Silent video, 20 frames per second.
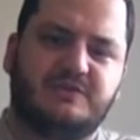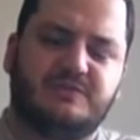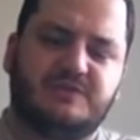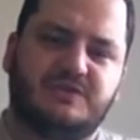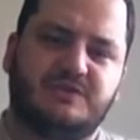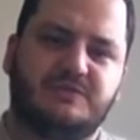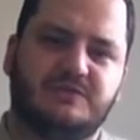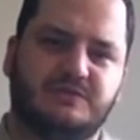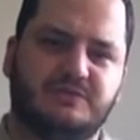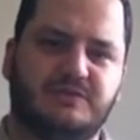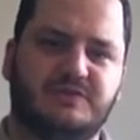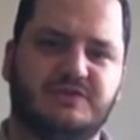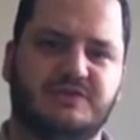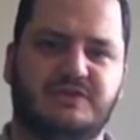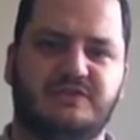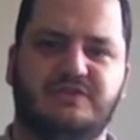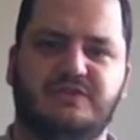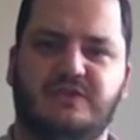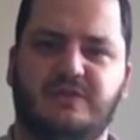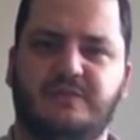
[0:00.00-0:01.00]
she was
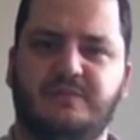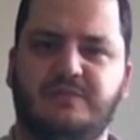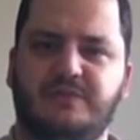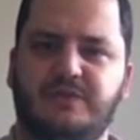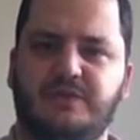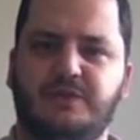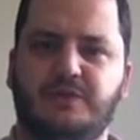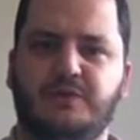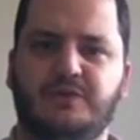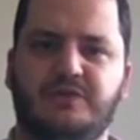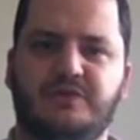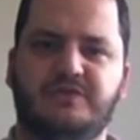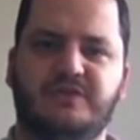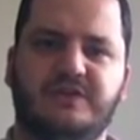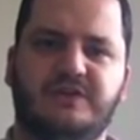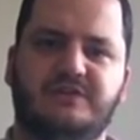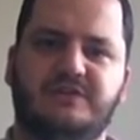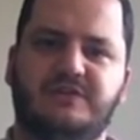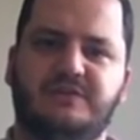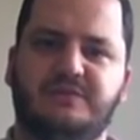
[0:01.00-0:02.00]
originally from the north of
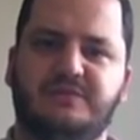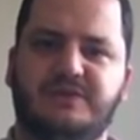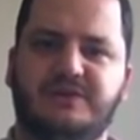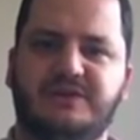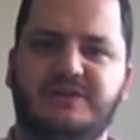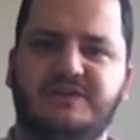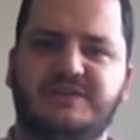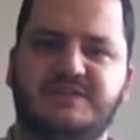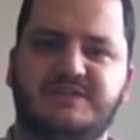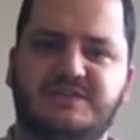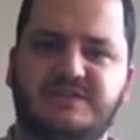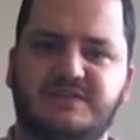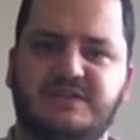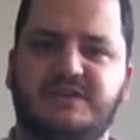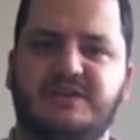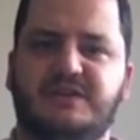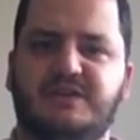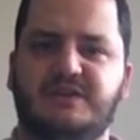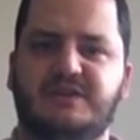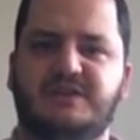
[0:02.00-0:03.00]
England, but it's
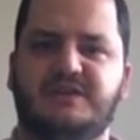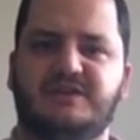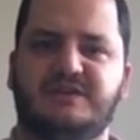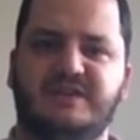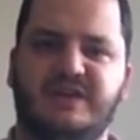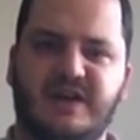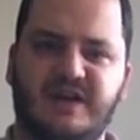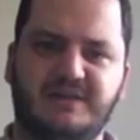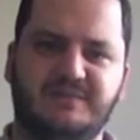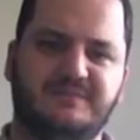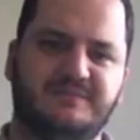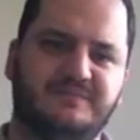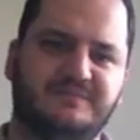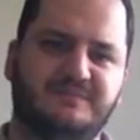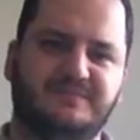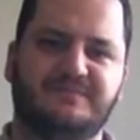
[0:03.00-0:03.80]
not,